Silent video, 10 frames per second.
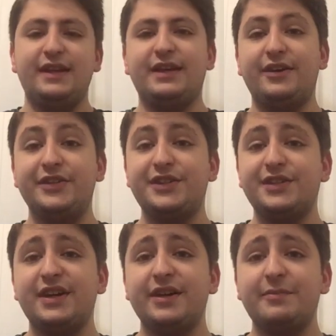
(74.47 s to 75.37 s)
Now, this is
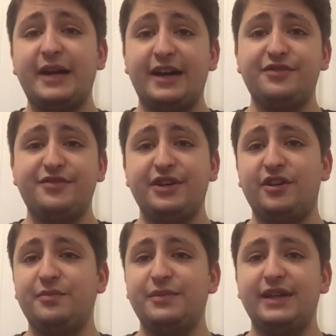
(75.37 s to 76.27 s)
not a bad
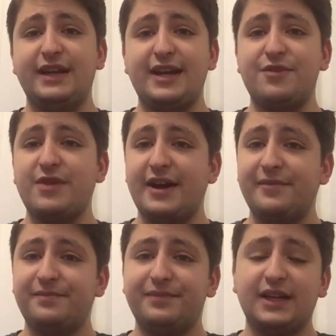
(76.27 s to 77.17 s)
film in any
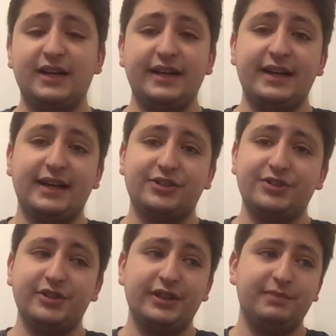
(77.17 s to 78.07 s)
way. I
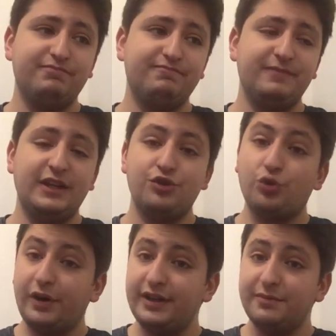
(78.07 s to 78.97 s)
actually
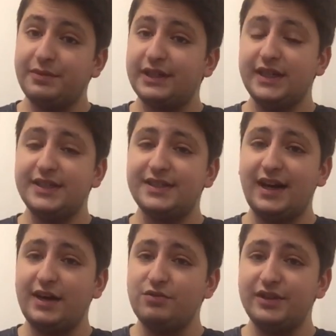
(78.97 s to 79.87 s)
enjoyed it because
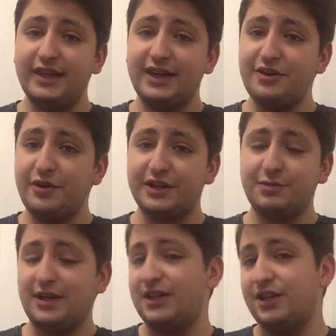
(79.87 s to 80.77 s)
I really had no
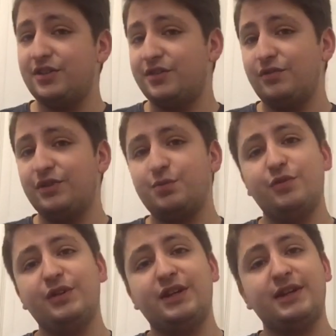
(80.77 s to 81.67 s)
expectations for this
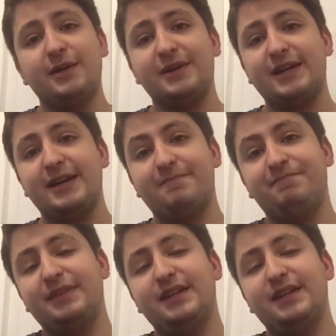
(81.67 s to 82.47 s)
movie coming in.